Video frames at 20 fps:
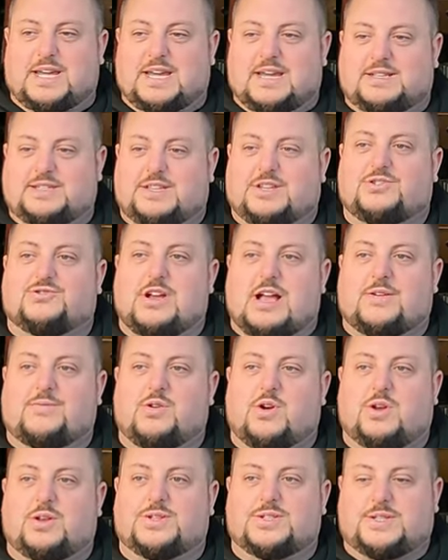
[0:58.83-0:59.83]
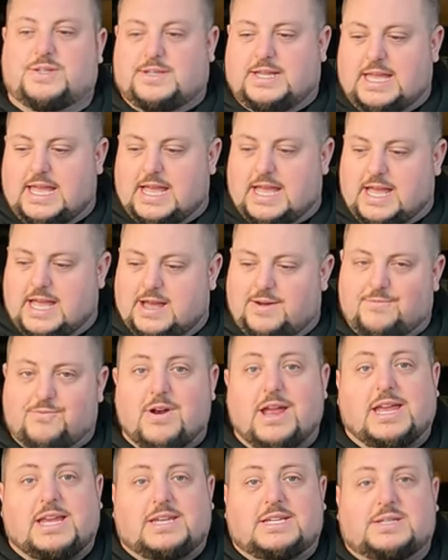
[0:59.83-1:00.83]
to the track rods, they are
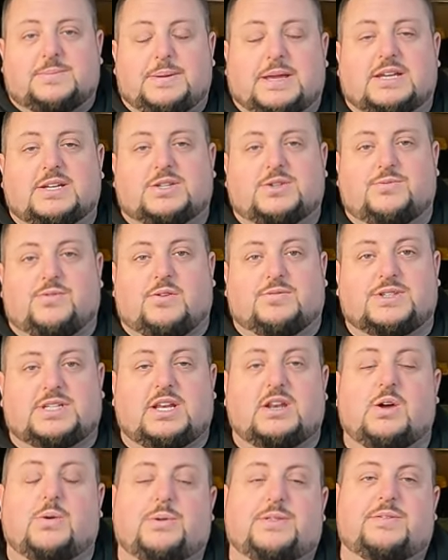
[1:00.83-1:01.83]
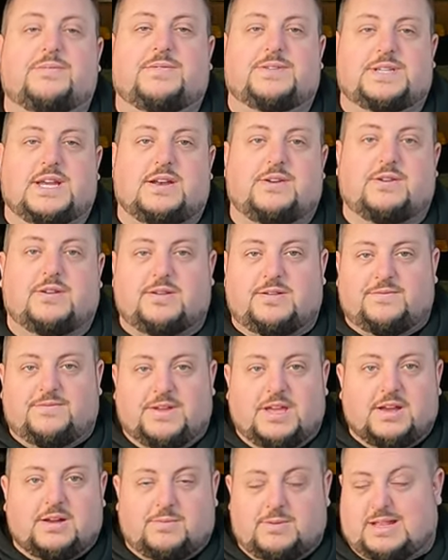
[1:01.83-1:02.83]
raised because you've obviously lowered the centre of the
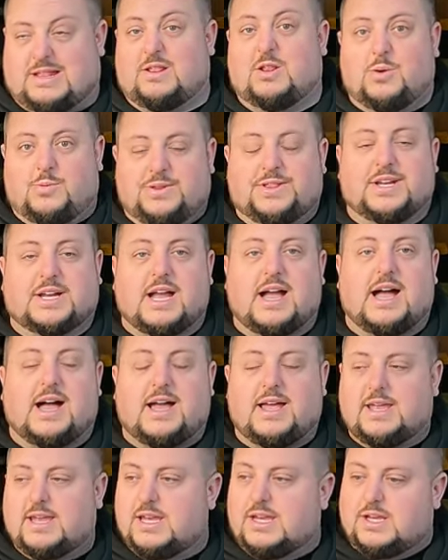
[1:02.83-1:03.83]
vehicle, well, lowered the car.